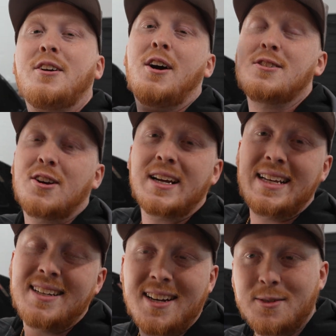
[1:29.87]
cars are
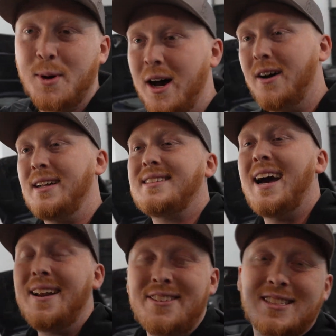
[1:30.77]
getting done as well. It's
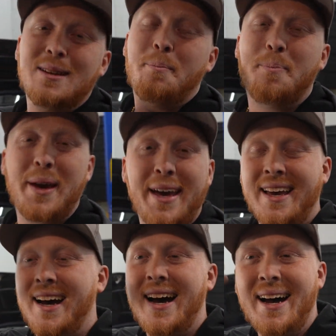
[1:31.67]
kind of just a big
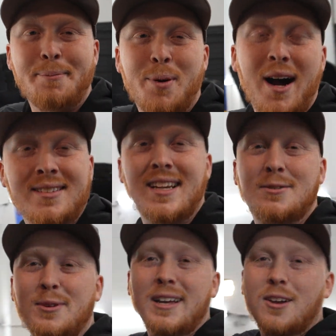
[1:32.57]

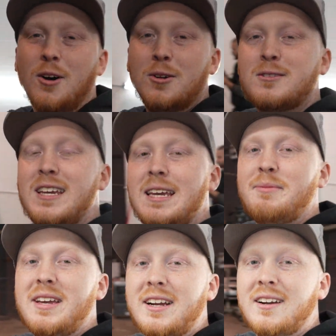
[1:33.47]
process. We got the whole
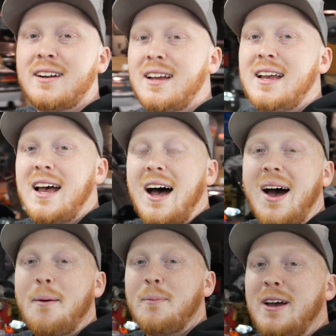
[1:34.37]
team here.
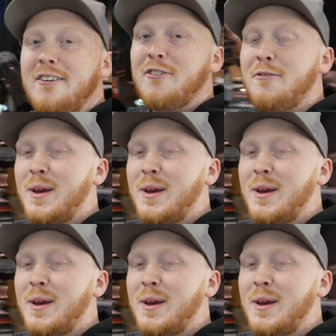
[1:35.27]
We've